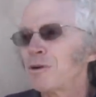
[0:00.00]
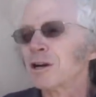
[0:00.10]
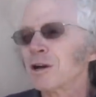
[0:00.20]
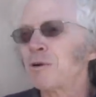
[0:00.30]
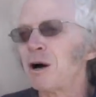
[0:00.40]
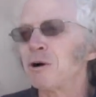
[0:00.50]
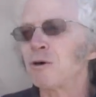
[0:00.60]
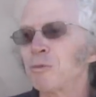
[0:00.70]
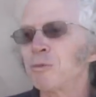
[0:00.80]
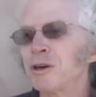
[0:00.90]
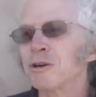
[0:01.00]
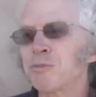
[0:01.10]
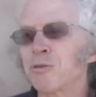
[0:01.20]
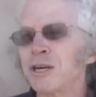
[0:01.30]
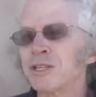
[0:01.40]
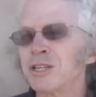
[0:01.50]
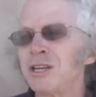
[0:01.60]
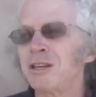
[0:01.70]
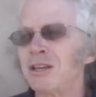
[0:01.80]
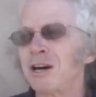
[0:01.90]
Barack Obama will be a good
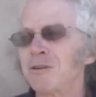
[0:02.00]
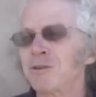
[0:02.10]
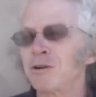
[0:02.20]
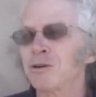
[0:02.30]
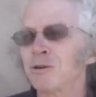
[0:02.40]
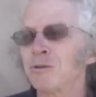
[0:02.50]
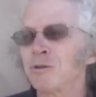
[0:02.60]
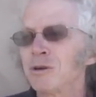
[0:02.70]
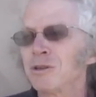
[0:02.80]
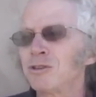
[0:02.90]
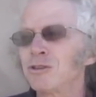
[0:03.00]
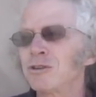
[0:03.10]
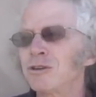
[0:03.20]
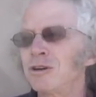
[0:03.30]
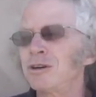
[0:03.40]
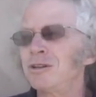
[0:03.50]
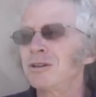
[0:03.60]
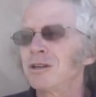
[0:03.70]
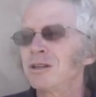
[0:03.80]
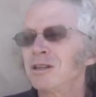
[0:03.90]
president. I feel he'll do good,
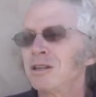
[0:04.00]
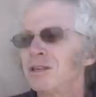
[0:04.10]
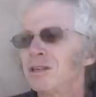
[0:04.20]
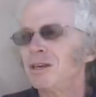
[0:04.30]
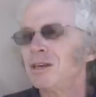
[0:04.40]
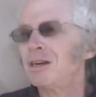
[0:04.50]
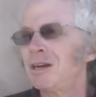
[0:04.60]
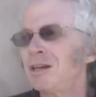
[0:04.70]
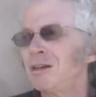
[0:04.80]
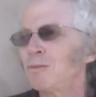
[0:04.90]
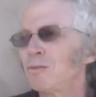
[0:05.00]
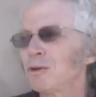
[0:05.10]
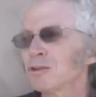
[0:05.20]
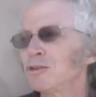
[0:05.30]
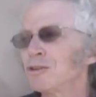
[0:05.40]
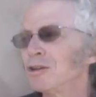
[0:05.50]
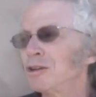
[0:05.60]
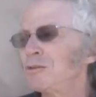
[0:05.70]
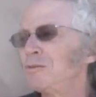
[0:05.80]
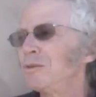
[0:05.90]
and we'll do
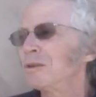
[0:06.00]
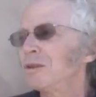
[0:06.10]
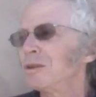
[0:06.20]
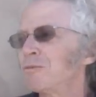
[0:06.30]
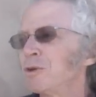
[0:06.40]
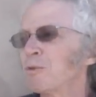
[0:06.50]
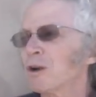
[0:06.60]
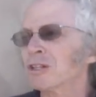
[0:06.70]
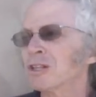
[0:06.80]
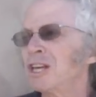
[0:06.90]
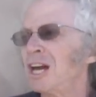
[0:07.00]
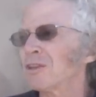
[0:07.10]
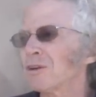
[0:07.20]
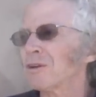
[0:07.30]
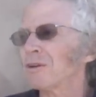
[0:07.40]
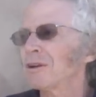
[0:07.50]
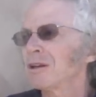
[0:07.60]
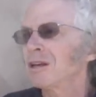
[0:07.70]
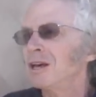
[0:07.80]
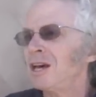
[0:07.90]
good if we work together
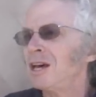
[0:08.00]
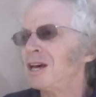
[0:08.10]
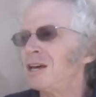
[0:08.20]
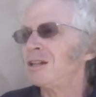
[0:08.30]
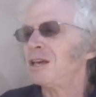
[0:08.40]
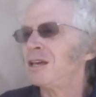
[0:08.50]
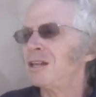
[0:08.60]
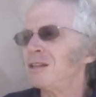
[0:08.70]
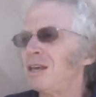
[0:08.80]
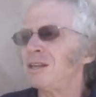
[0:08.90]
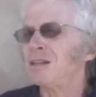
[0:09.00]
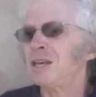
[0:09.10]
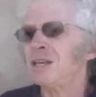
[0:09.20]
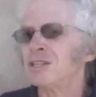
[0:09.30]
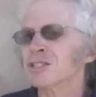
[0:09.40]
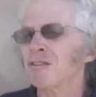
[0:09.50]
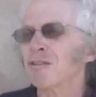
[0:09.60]
and this